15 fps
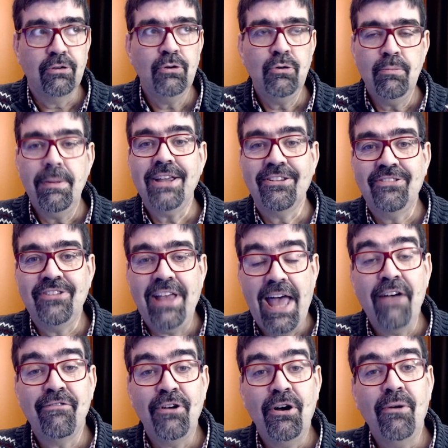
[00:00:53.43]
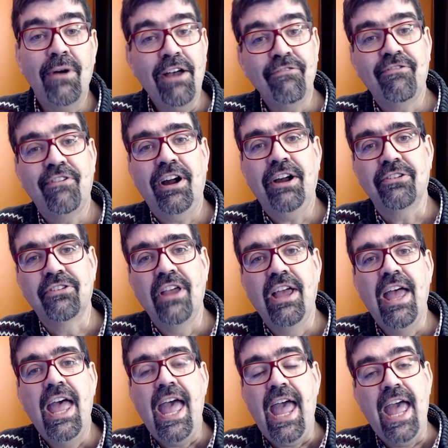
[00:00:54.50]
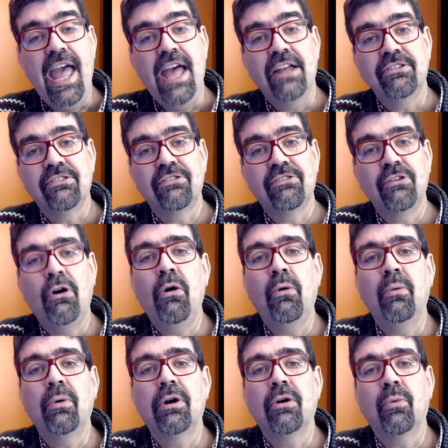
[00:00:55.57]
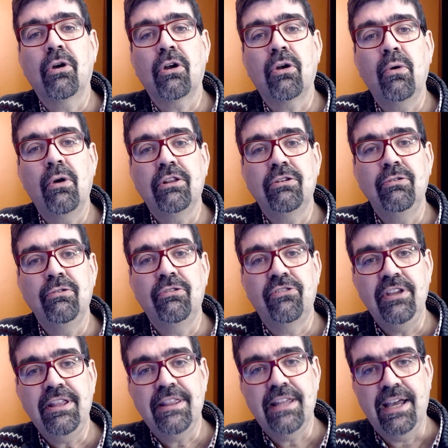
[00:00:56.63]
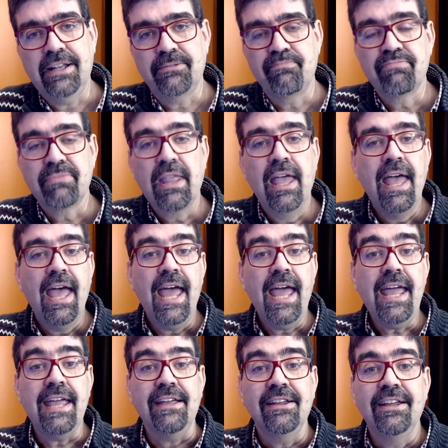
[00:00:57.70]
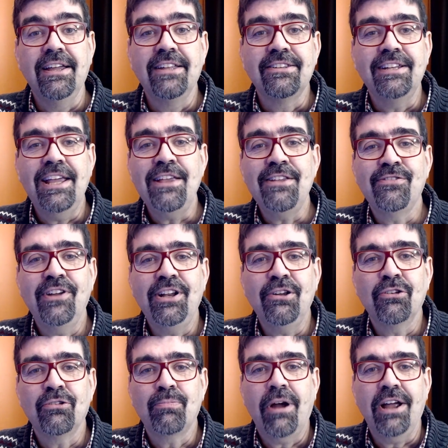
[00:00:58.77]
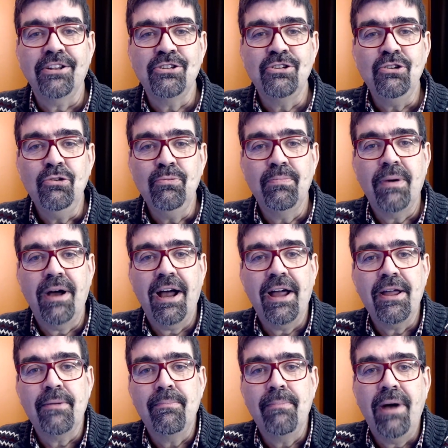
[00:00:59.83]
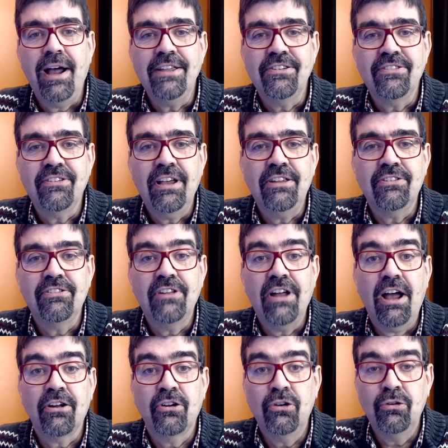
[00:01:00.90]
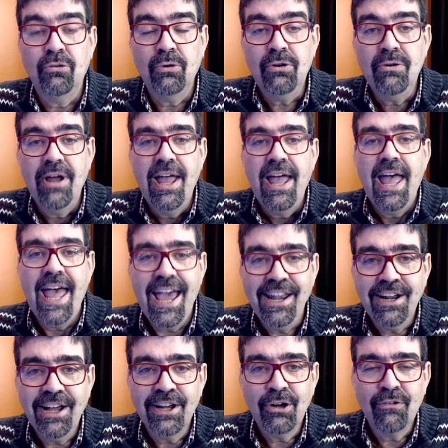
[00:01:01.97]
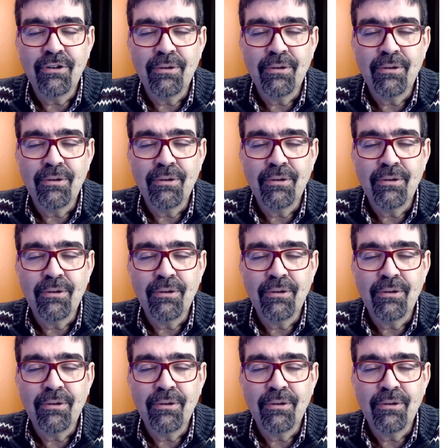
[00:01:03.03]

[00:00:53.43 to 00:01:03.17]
makes the FOF files. And so we're going to see that. Hey, today's video is brought to you by MySites.Guru. Head on over